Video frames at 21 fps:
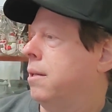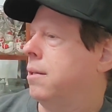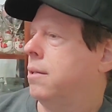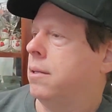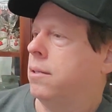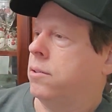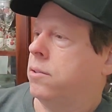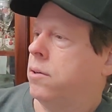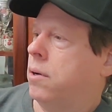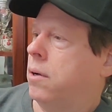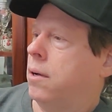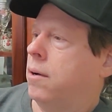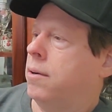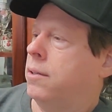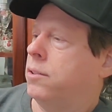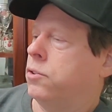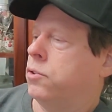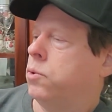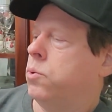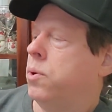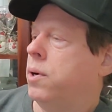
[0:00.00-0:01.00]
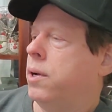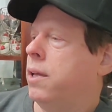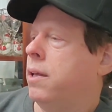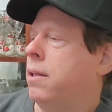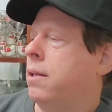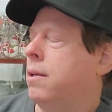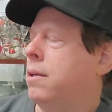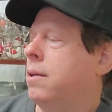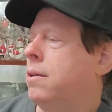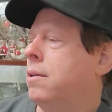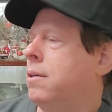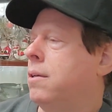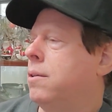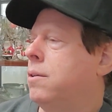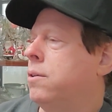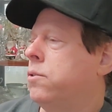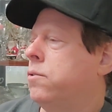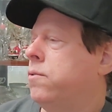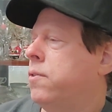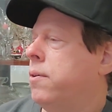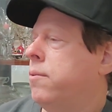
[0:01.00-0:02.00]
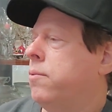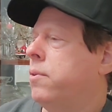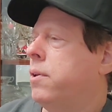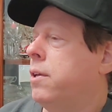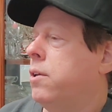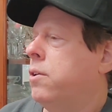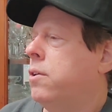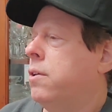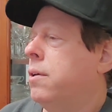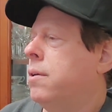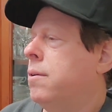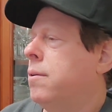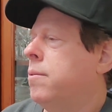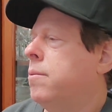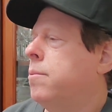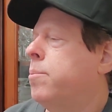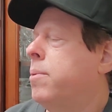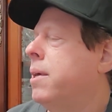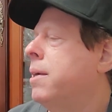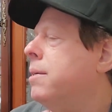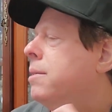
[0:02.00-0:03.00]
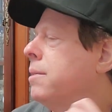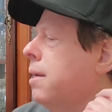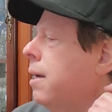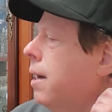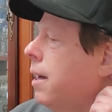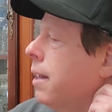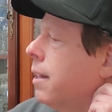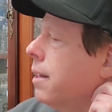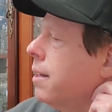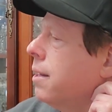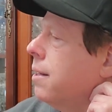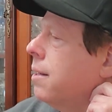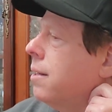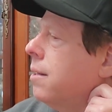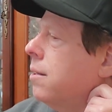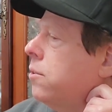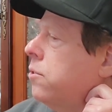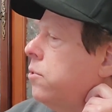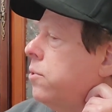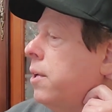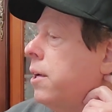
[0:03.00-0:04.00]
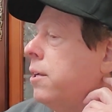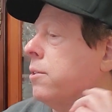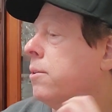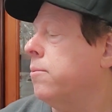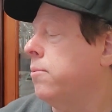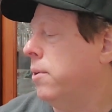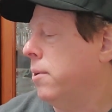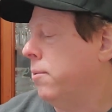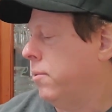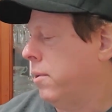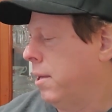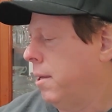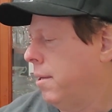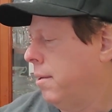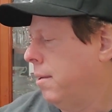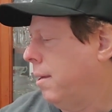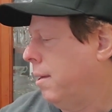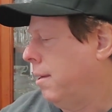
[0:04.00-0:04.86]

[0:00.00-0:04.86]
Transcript: It's 2050 PSI 2050.